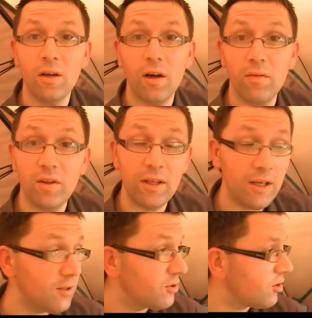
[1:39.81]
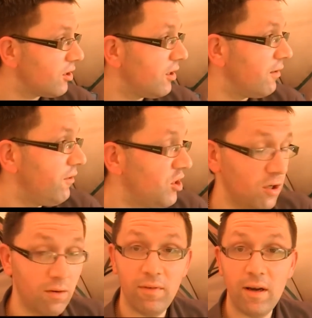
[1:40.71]
over the years, fishing
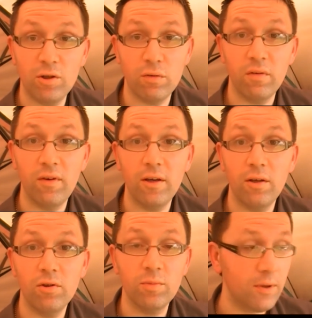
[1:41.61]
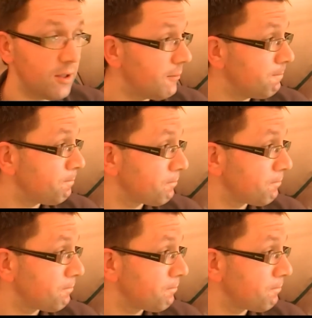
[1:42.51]
on various other venues. But